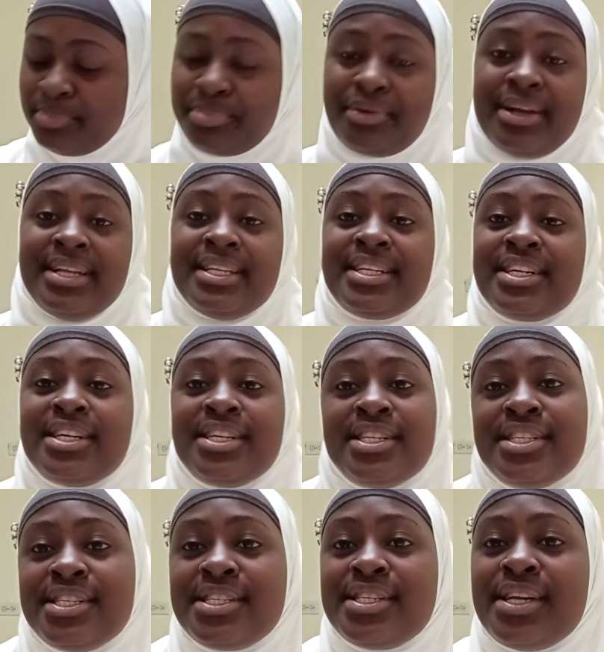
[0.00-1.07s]

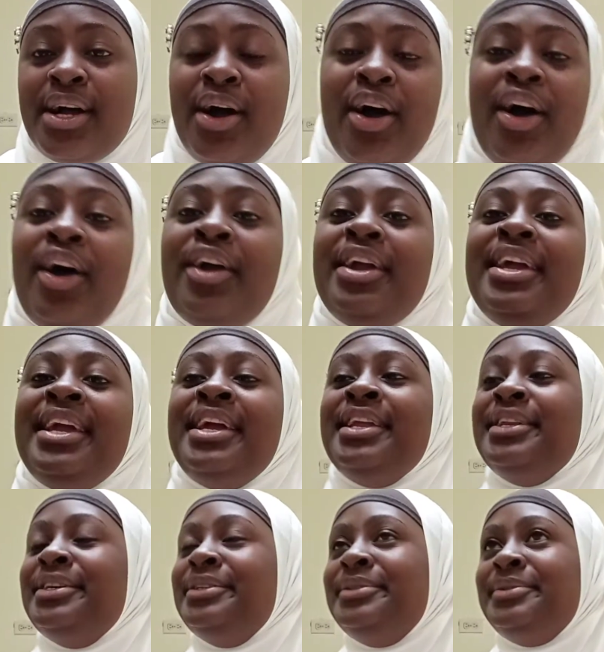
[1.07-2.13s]
printers are
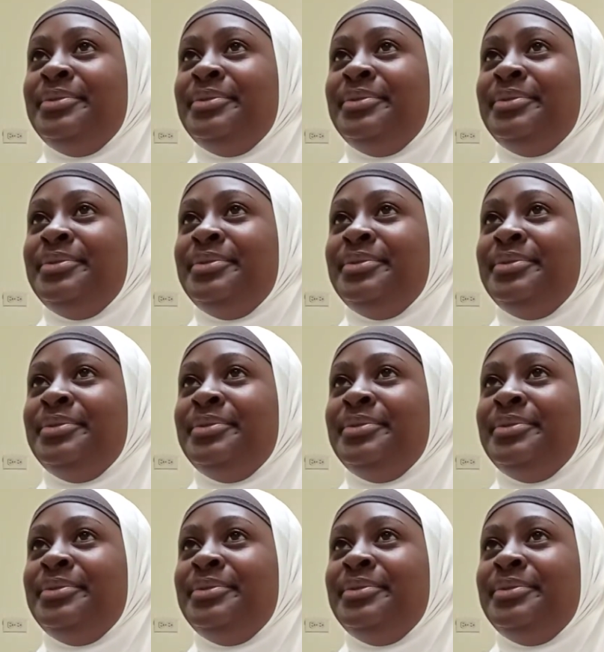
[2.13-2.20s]
in.